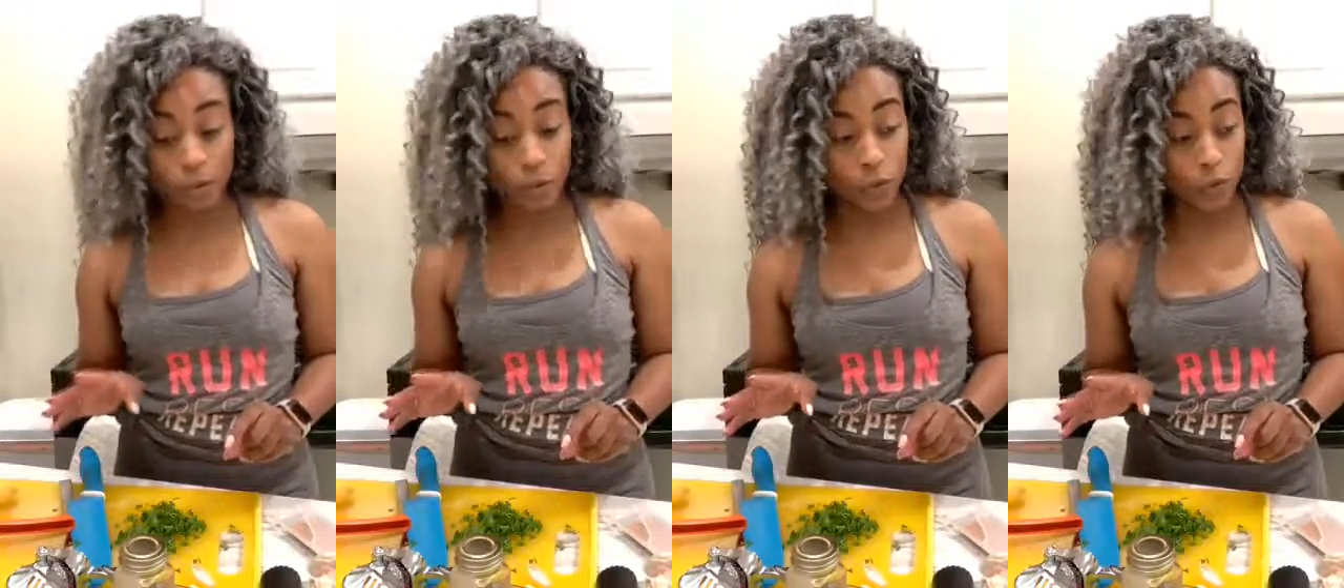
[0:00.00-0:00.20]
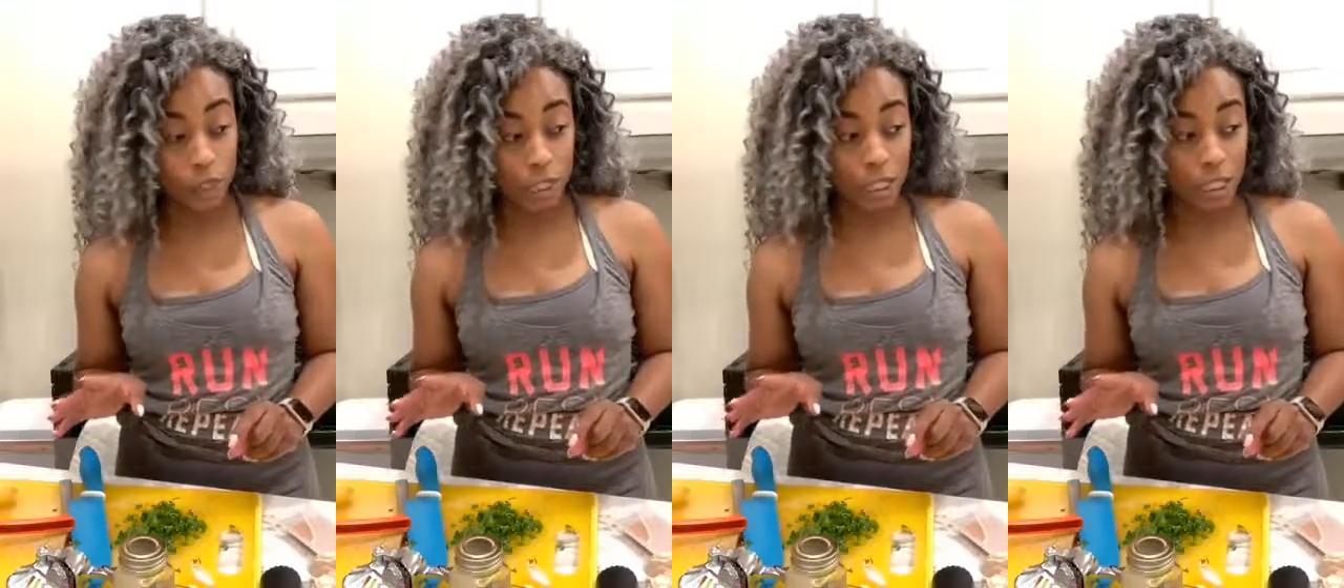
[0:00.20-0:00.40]

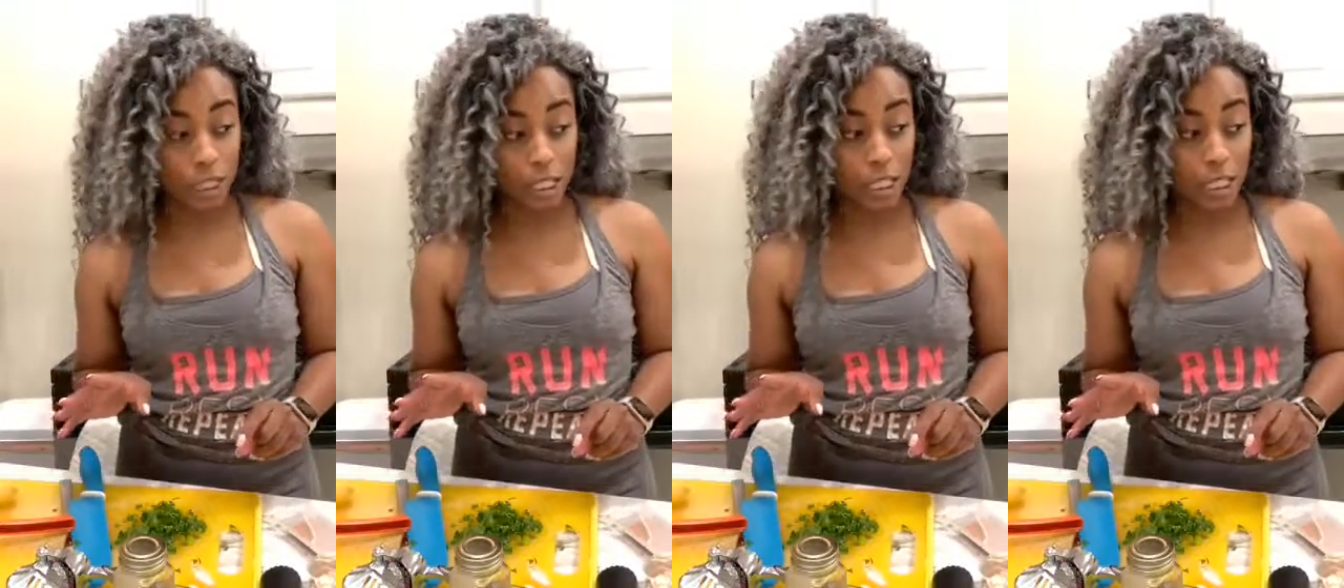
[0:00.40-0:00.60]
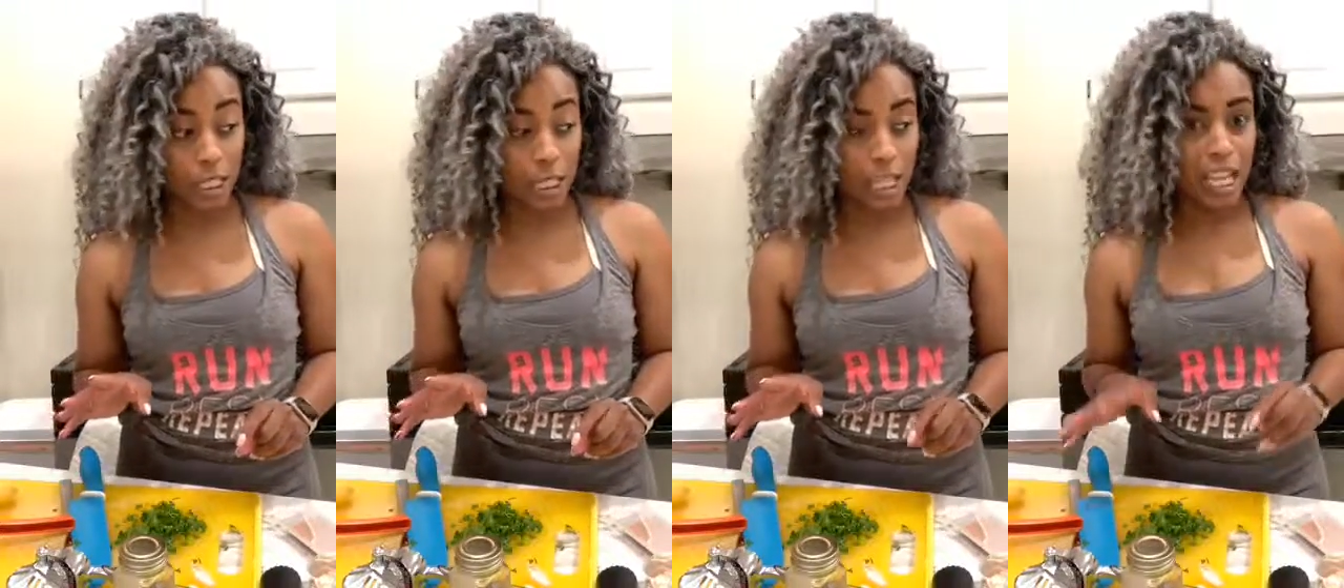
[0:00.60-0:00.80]

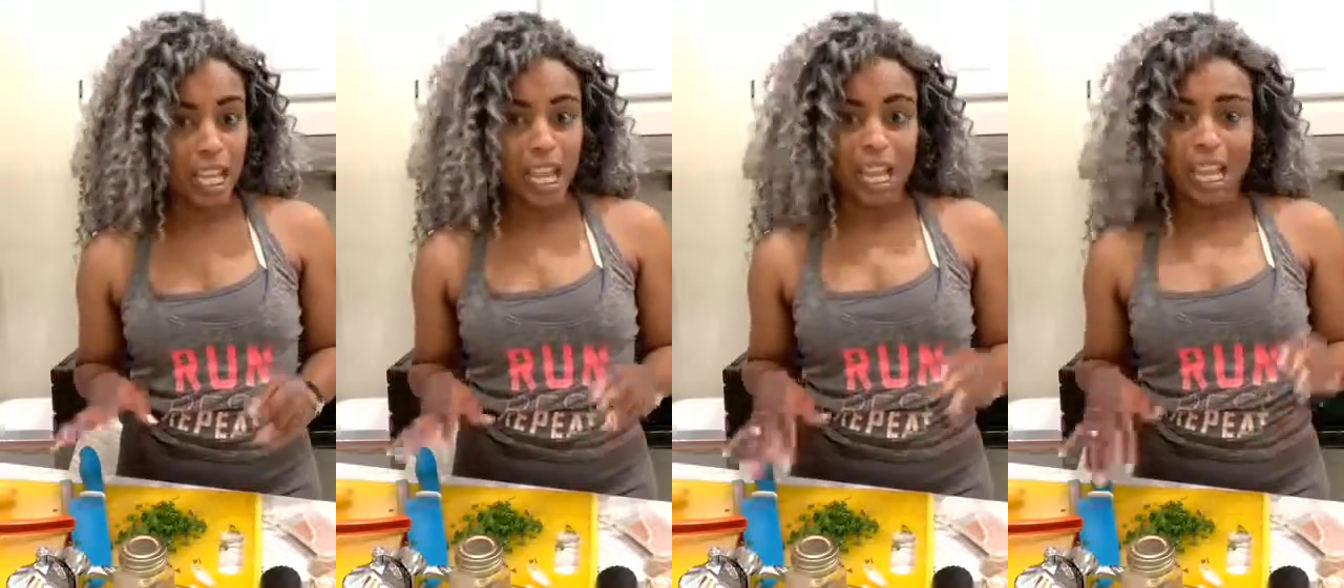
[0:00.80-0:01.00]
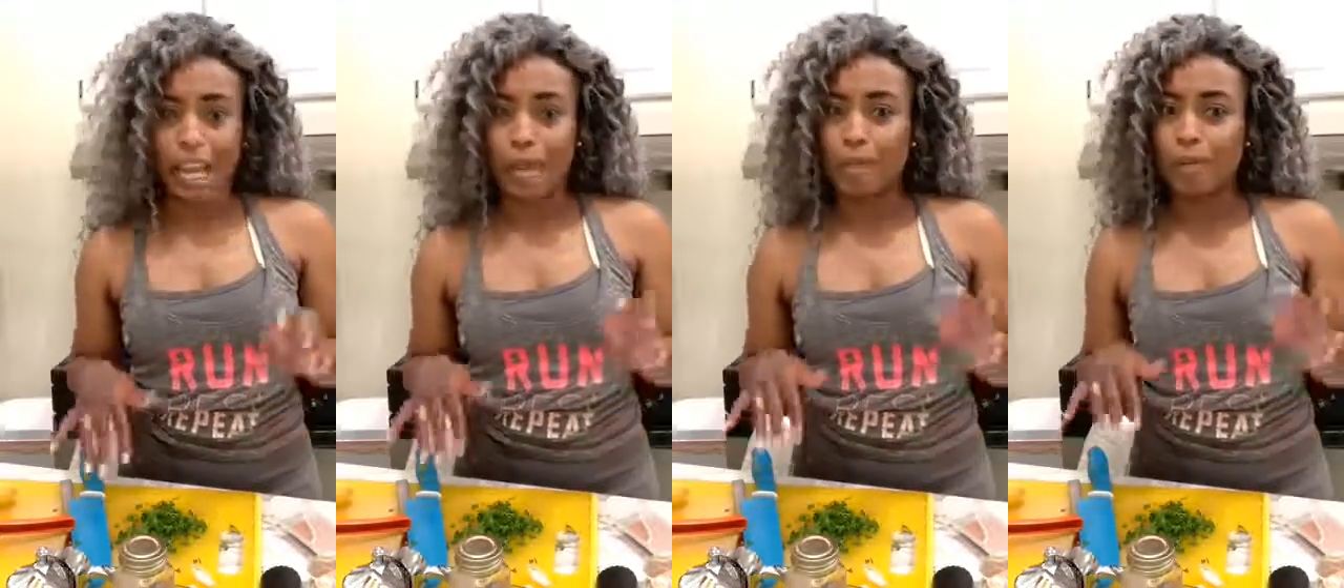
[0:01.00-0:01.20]
unfortunately.
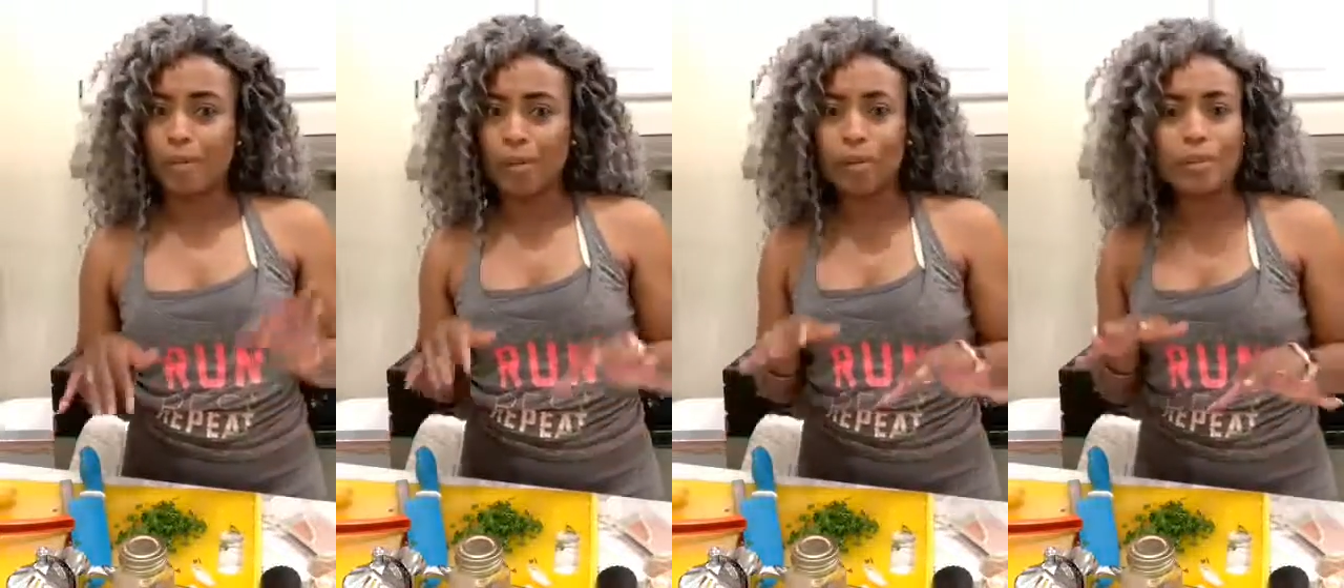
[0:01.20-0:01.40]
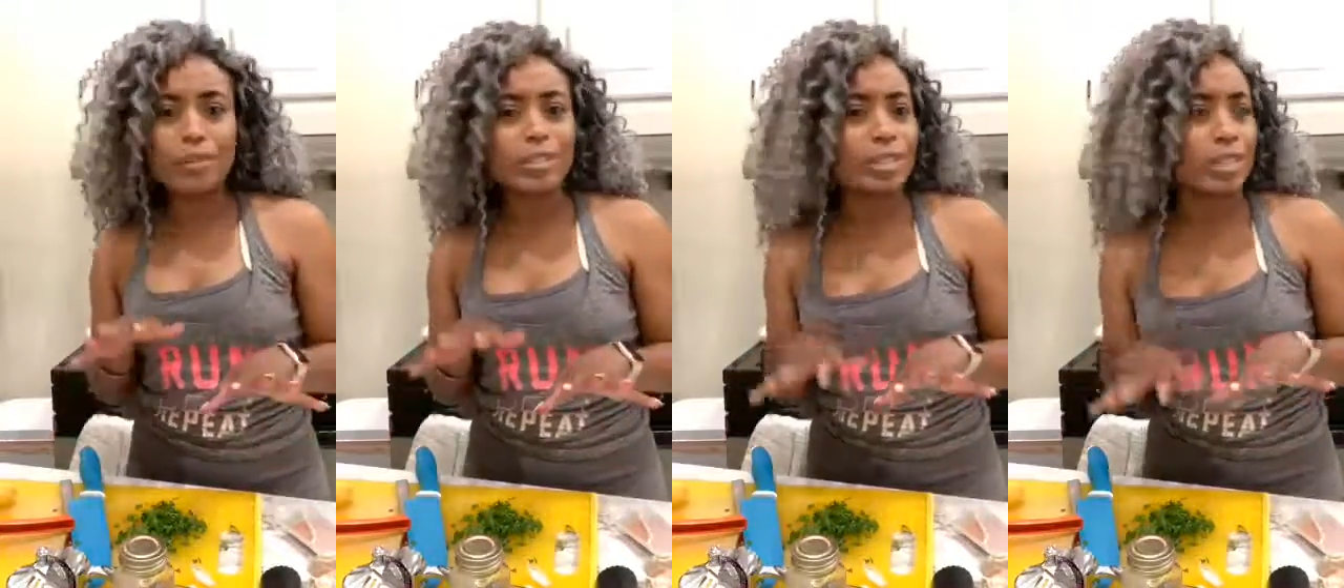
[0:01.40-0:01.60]

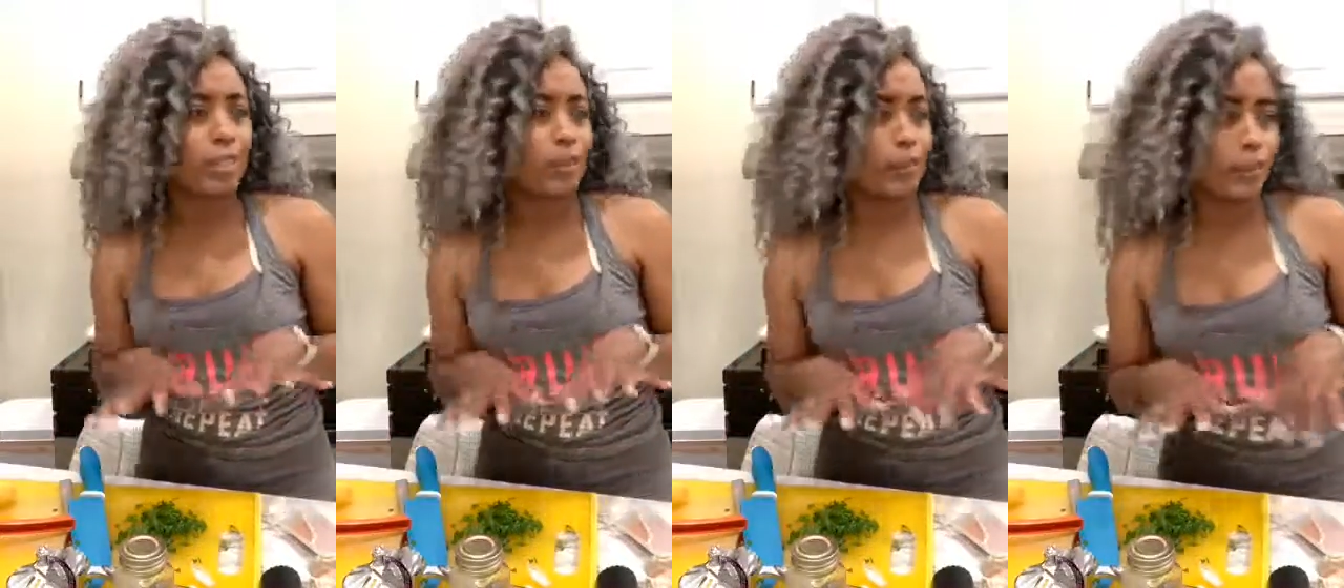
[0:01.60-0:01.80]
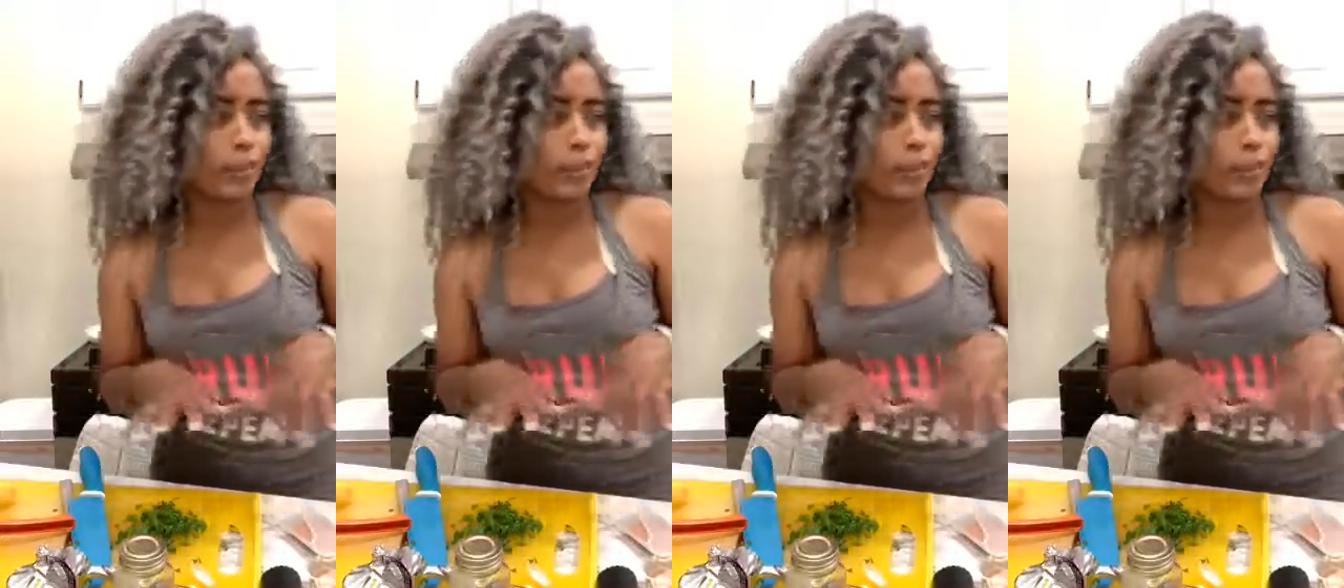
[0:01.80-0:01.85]
I'm noticing